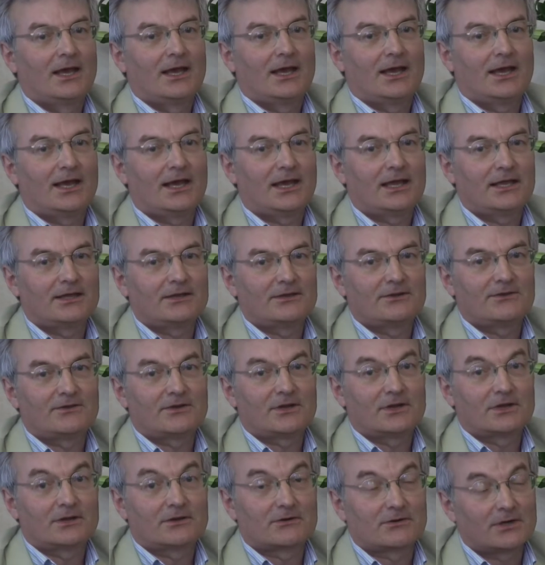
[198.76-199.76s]

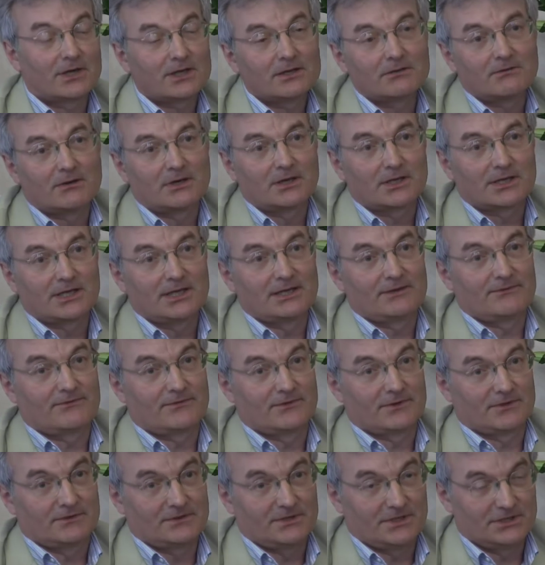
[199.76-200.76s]
And Gregoire gave
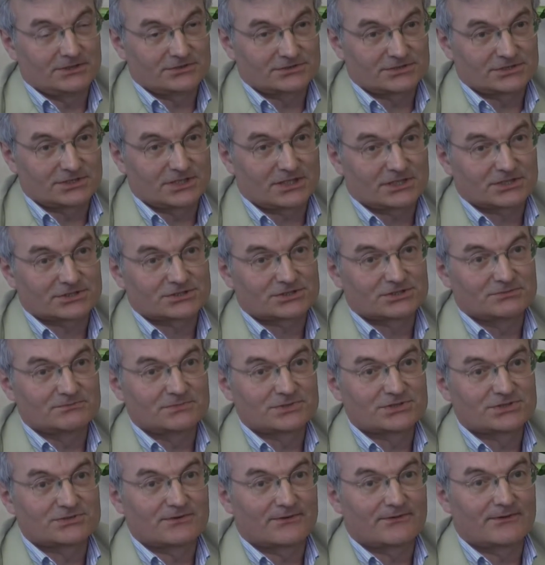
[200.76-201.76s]
the introduction,
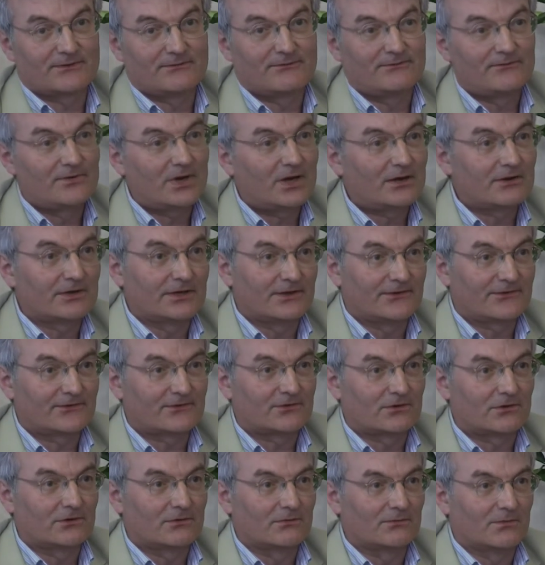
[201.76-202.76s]
which was a very
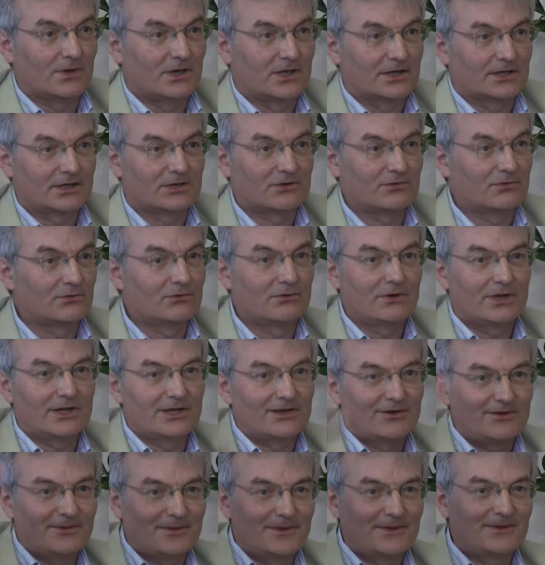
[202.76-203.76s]
strong one,
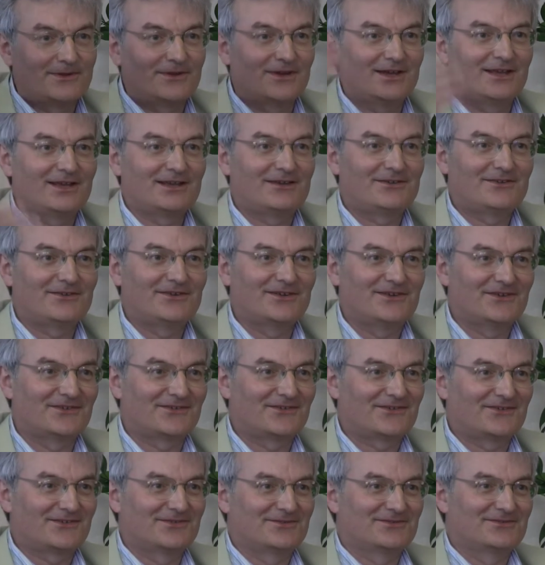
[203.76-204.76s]
calling on the
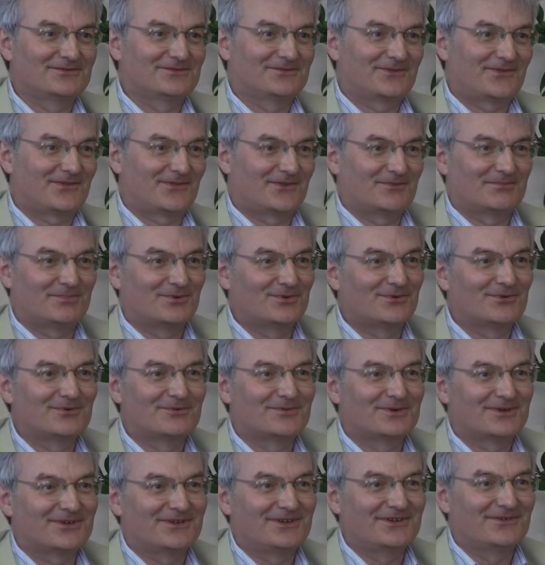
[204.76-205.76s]
deities to support
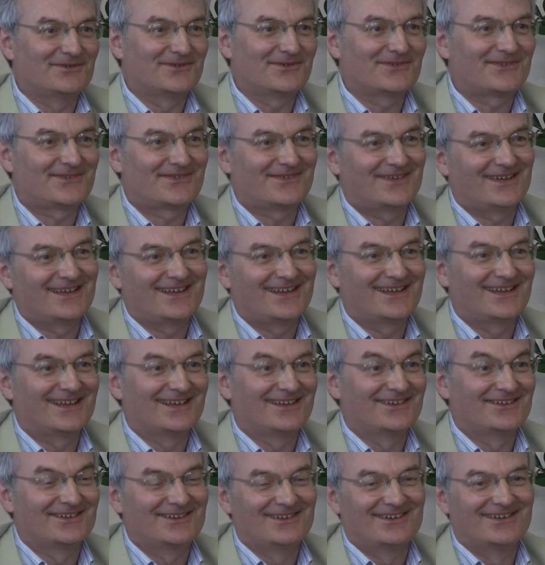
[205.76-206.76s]
what he was
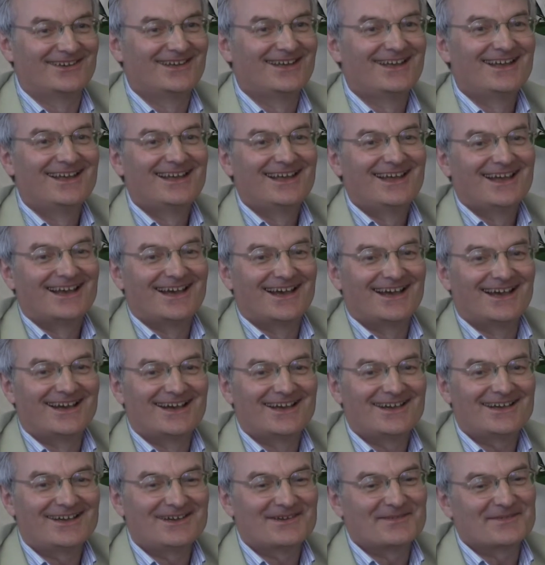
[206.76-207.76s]
saying,
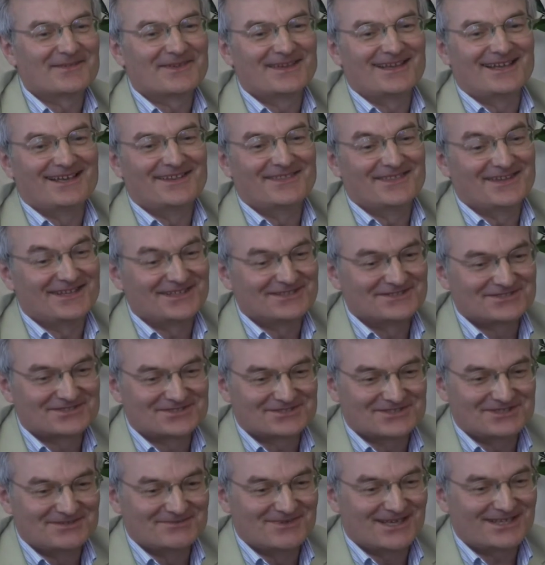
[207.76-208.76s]
and then
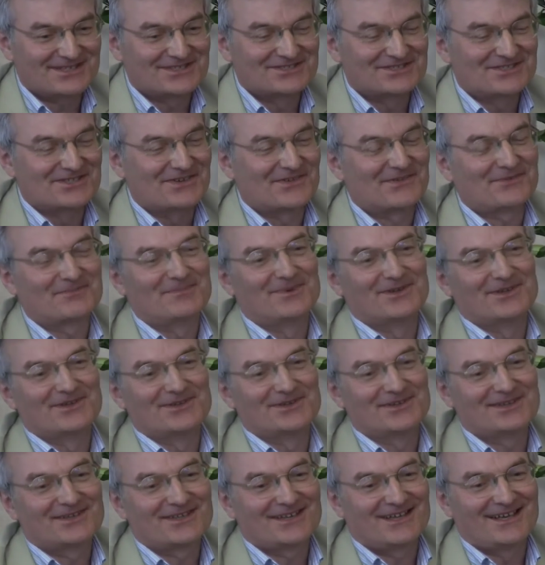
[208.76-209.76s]
Shri Mataji
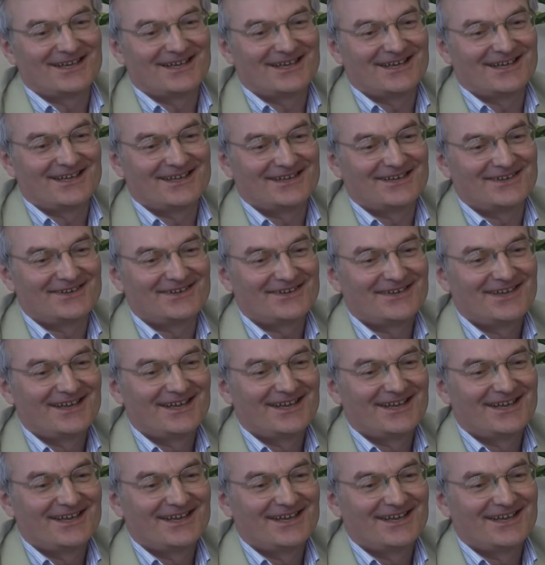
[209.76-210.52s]
spoke, and